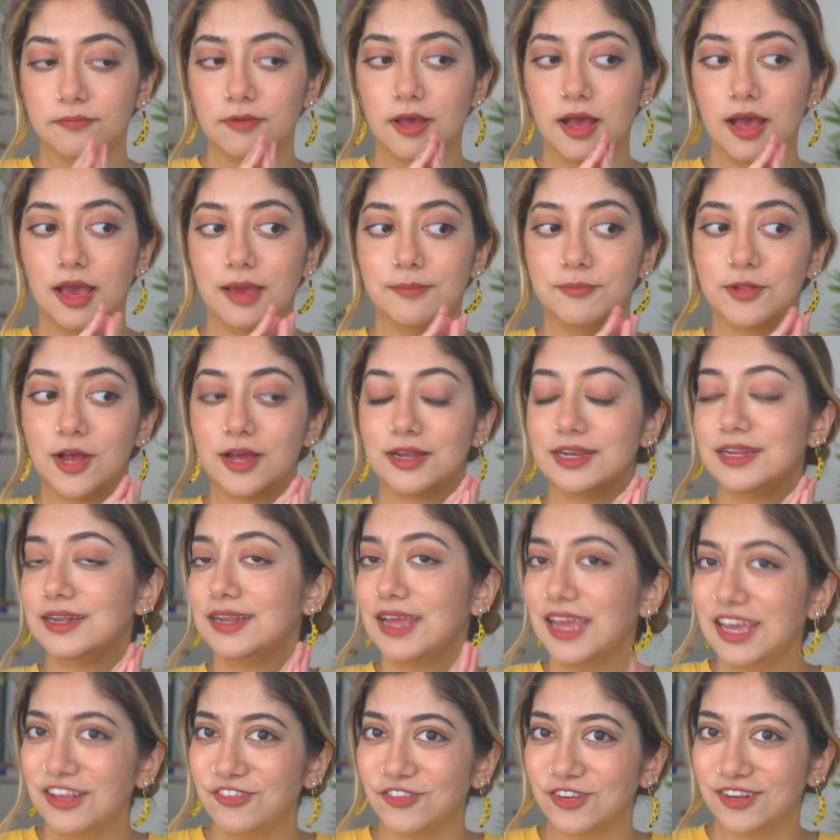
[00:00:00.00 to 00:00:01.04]
I'm not an
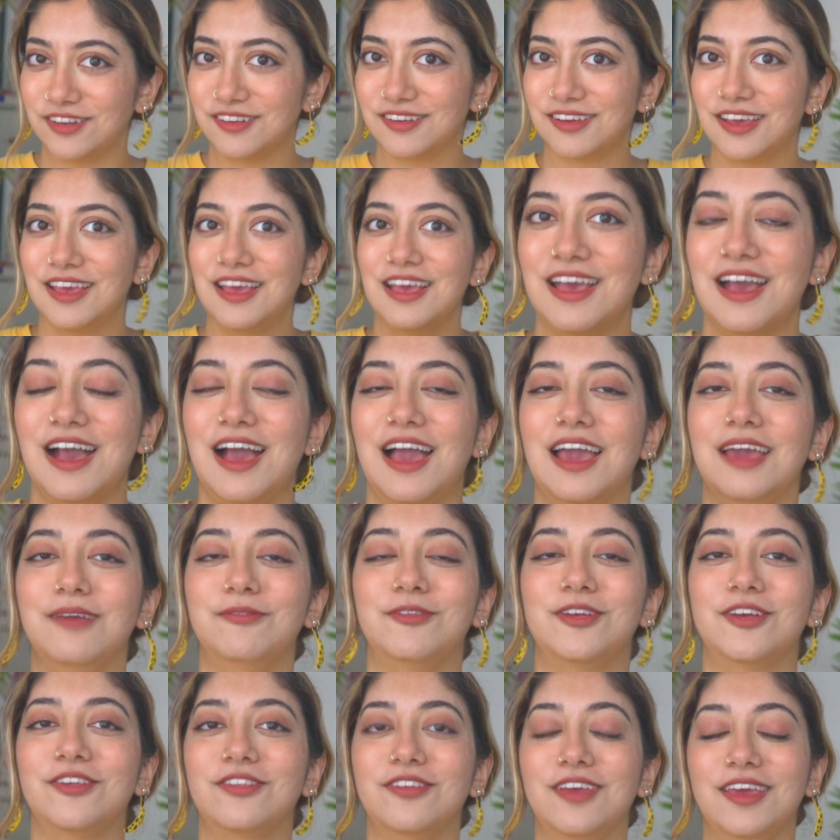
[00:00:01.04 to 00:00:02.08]
agent.
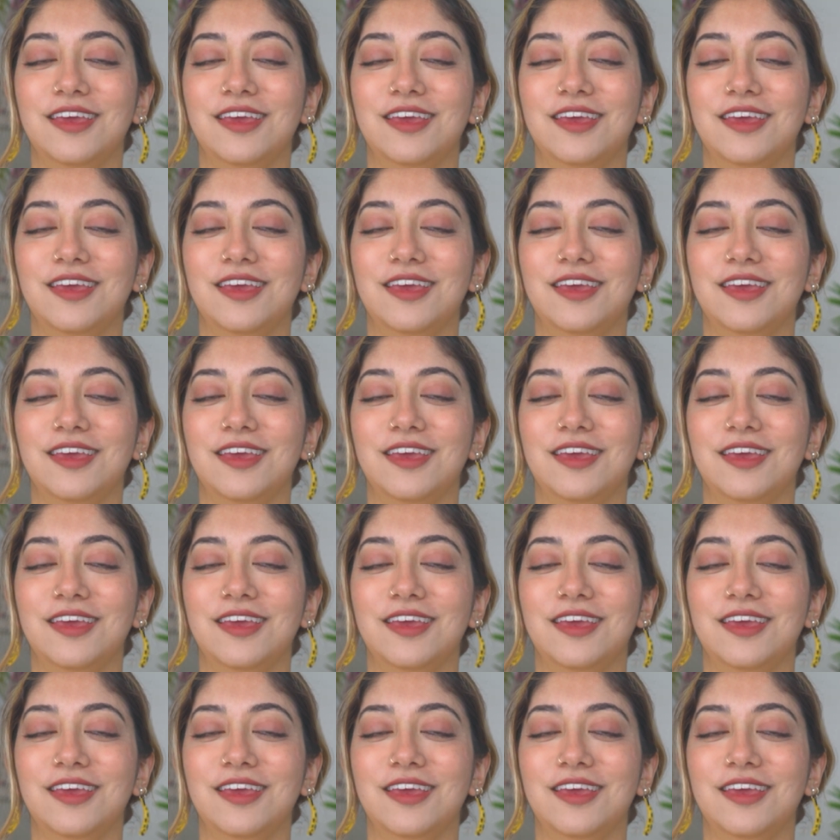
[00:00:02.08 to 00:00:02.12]
I'm just